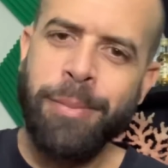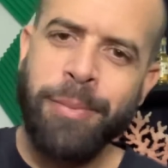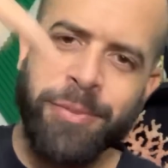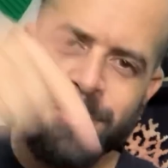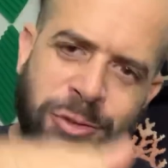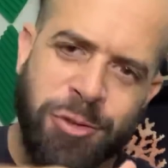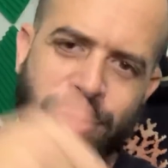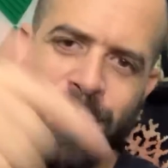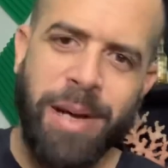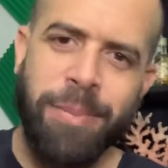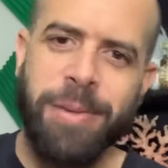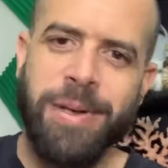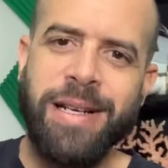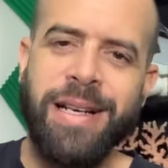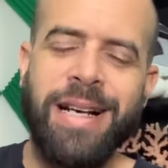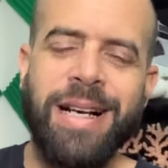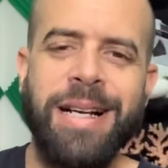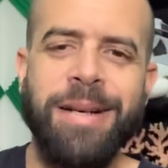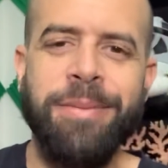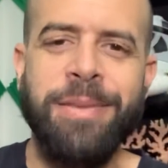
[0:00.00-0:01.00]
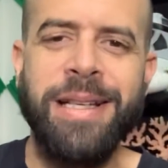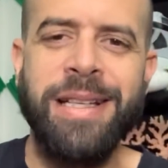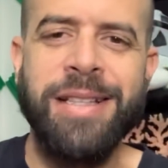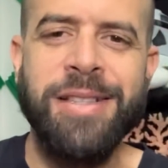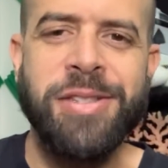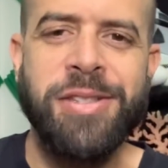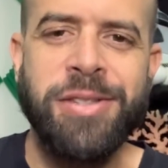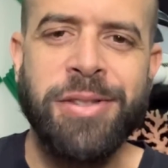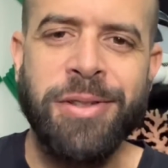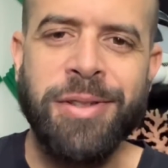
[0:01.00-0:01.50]
Drop a comment
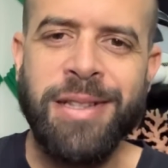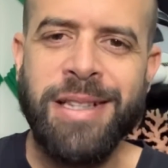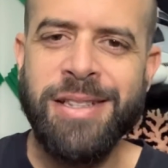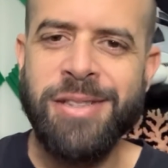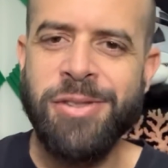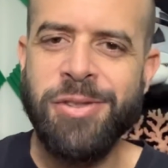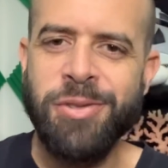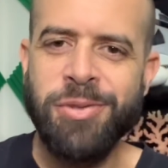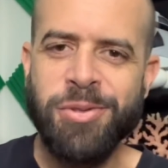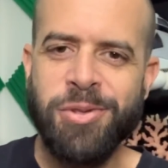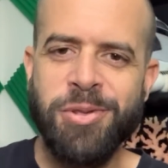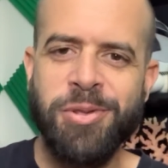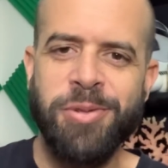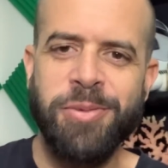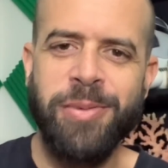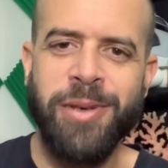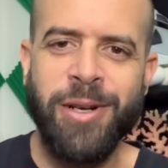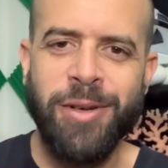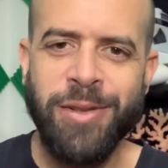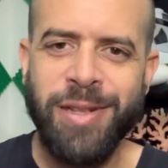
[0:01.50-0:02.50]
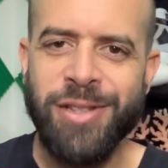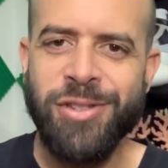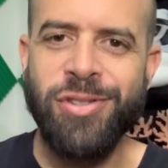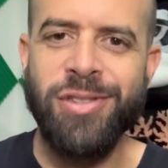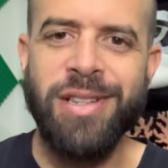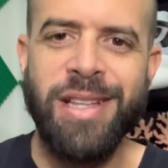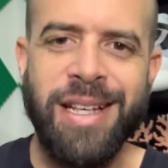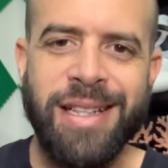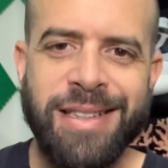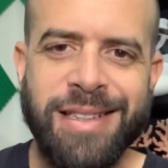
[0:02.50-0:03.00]
so it lets YouTube know that you
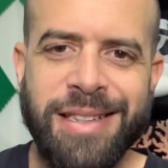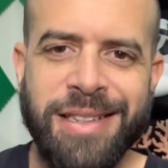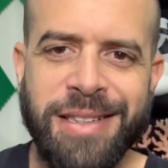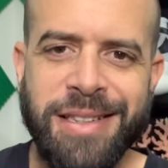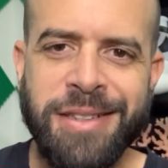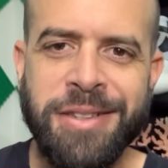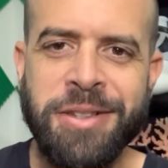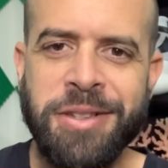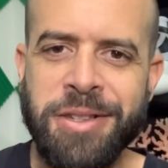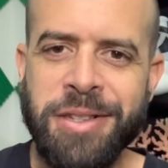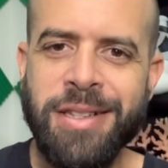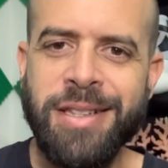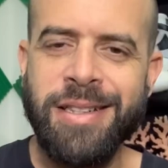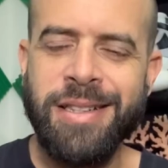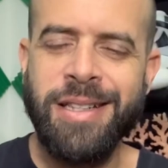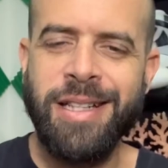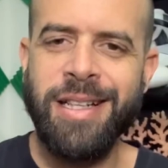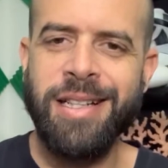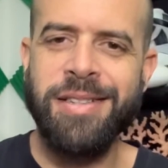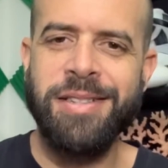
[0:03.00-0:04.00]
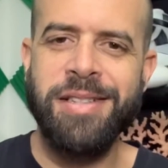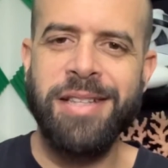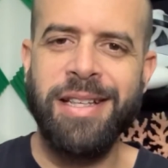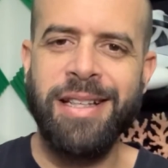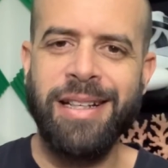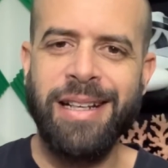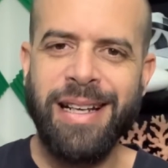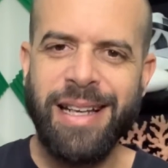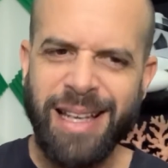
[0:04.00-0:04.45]
like the content.